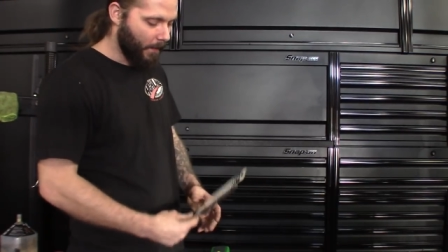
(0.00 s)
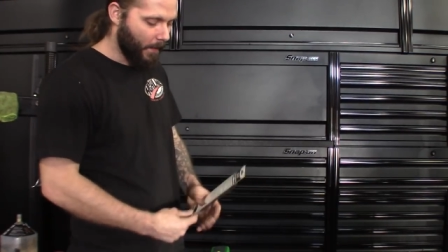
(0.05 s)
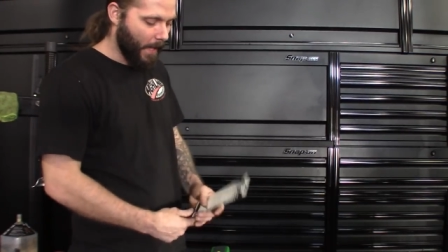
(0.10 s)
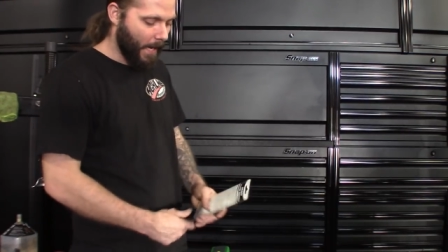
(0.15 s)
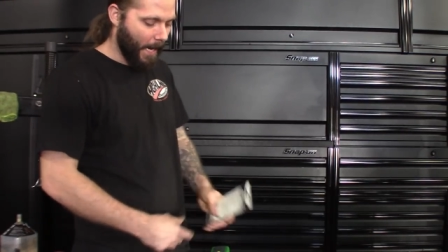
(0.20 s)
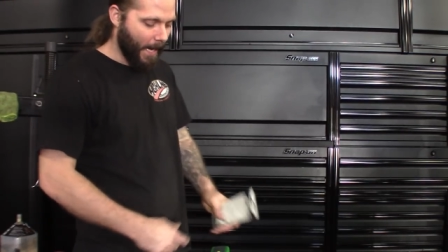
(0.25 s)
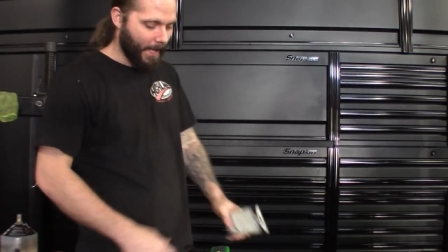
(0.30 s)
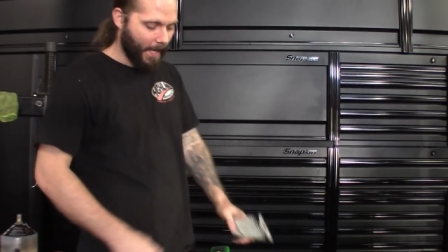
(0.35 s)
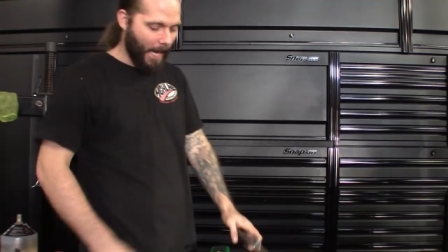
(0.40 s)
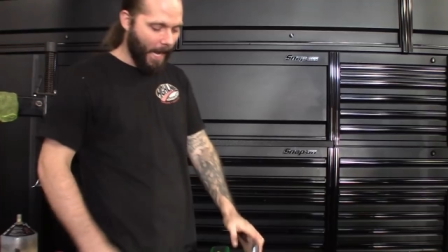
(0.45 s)
then
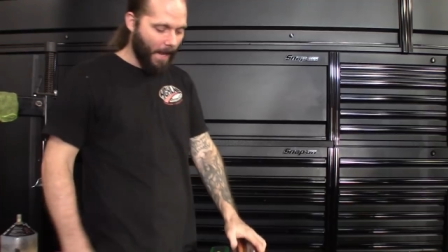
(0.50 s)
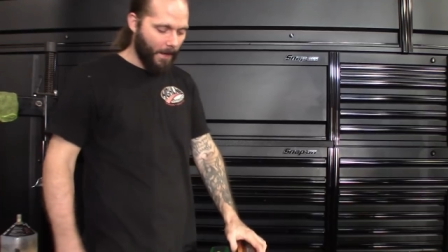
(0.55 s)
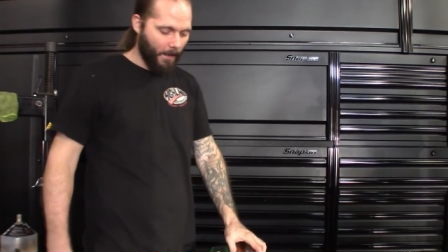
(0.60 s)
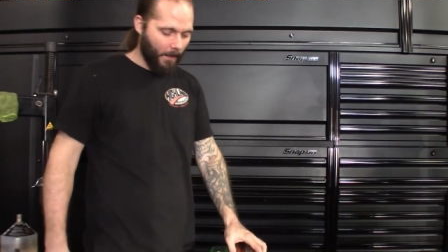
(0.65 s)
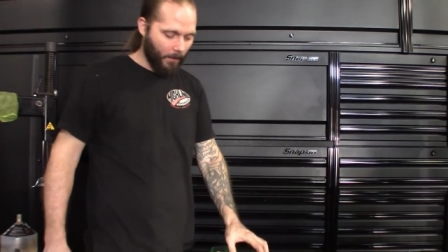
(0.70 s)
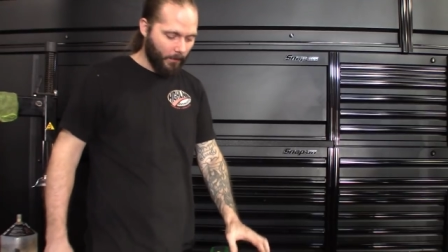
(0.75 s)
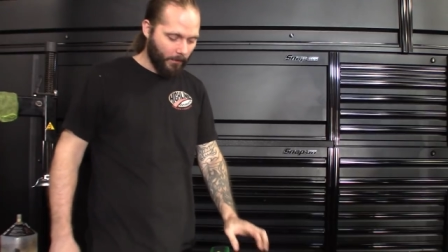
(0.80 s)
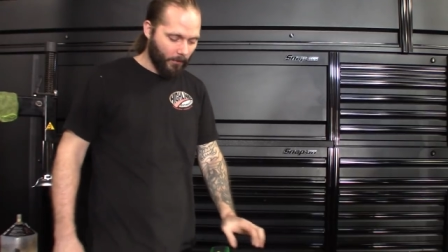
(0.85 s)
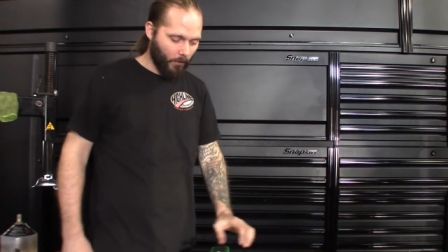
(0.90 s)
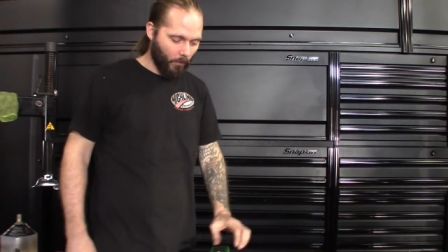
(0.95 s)
I
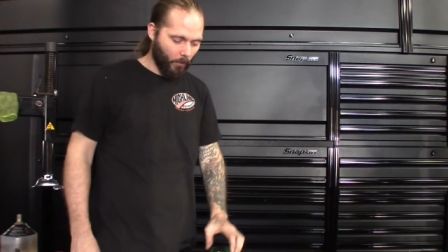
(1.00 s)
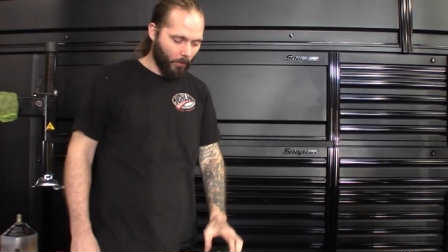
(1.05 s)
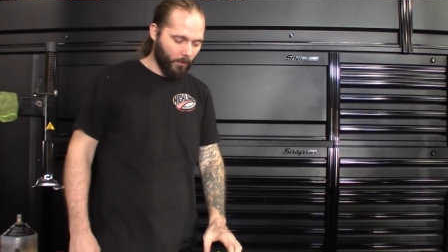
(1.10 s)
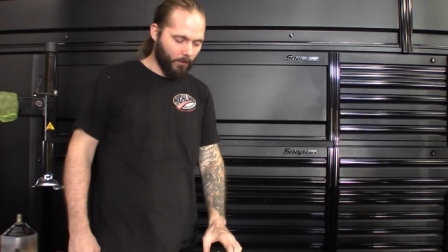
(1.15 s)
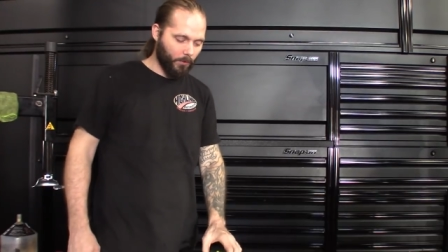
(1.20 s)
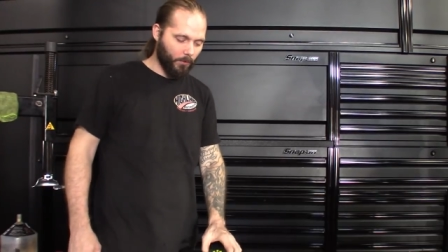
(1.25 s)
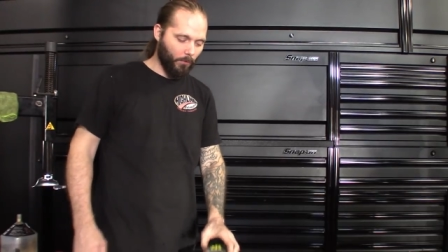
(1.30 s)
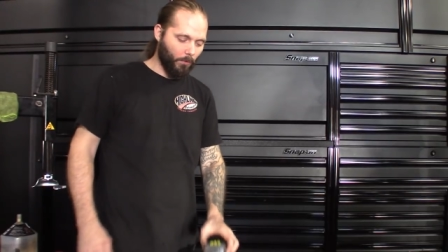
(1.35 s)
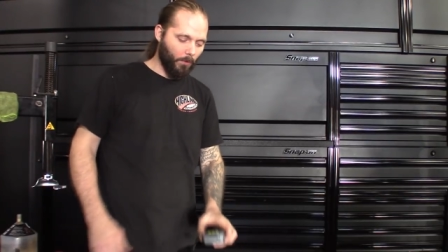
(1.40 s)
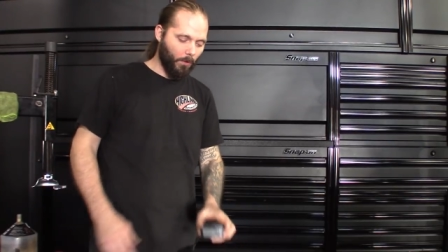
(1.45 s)
got a newer
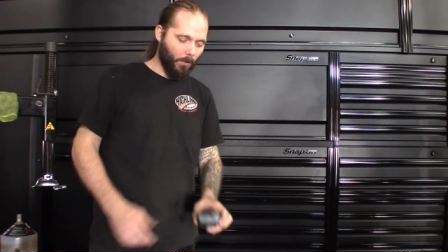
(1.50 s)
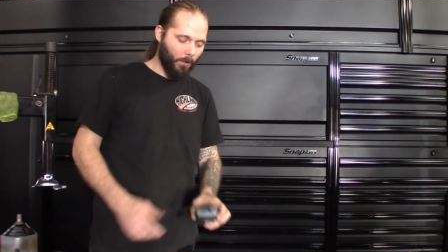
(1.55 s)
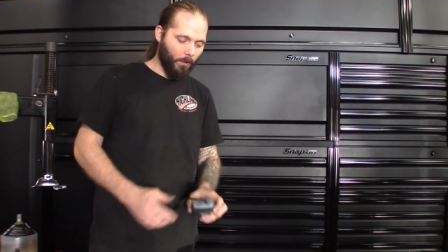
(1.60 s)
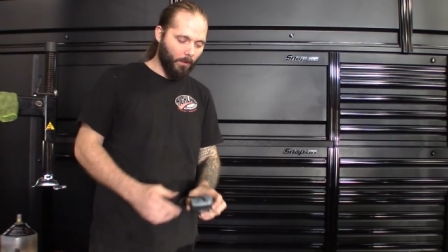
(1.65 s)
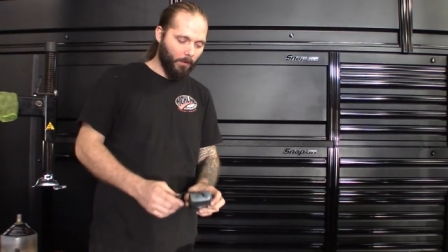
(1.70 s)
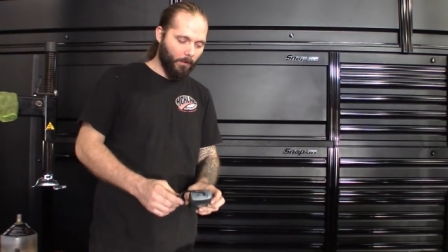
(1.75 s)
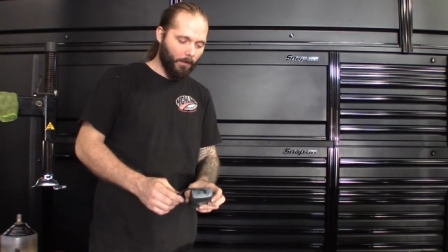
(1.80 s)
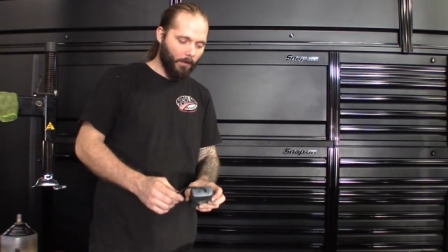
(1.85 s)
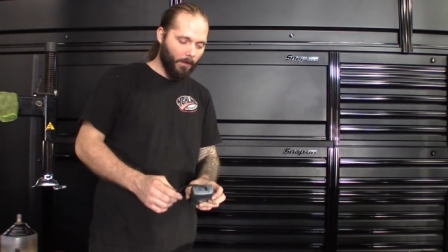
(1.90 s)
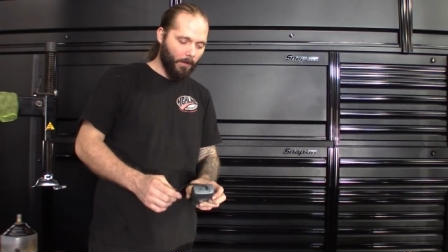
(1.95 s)
tool
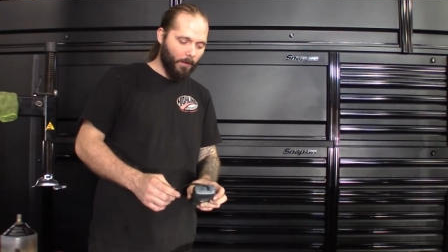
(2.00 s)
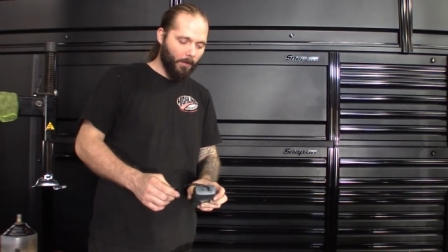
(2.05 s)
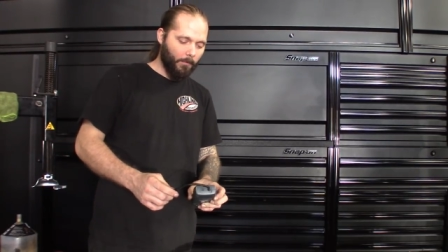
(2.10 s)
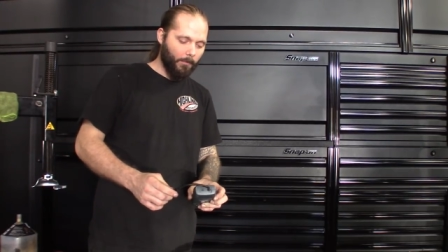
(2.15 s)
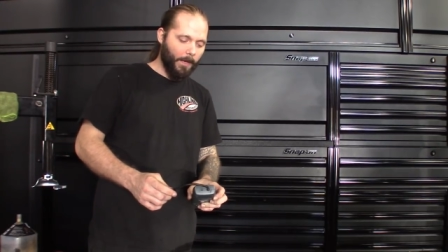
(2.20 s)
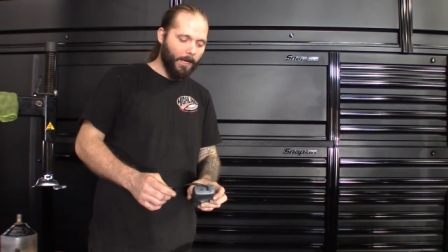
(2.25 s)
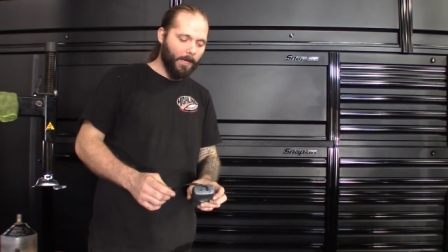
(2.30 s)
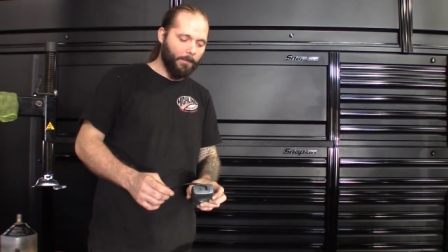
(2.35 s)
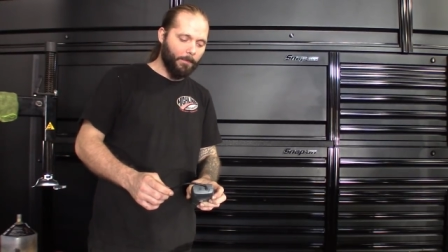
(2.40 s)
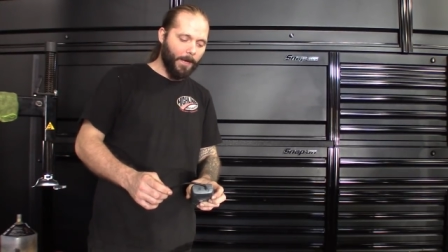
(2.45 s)

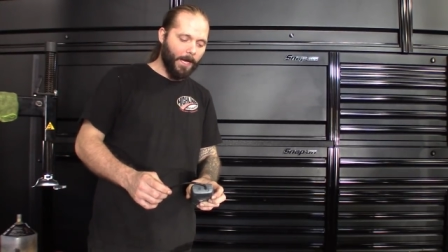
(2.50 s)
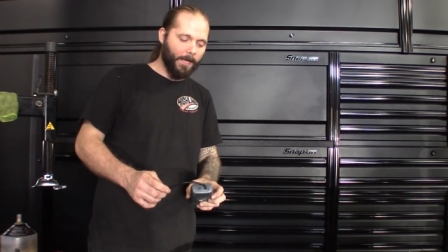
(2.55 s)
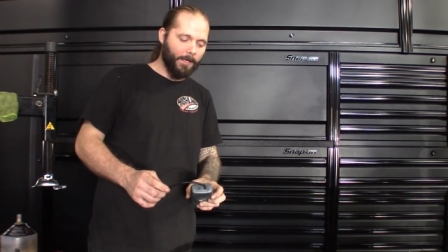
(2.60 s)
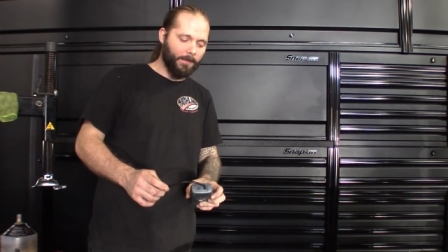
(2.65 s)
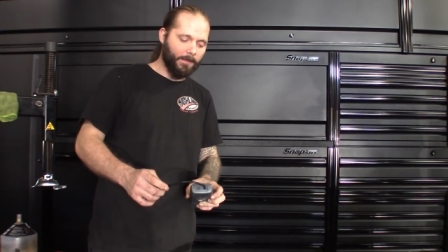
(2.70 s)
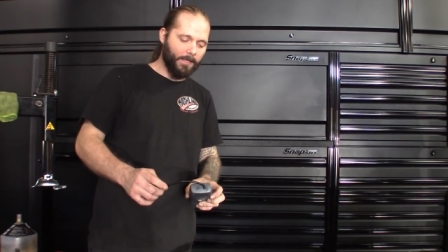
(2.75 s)
made by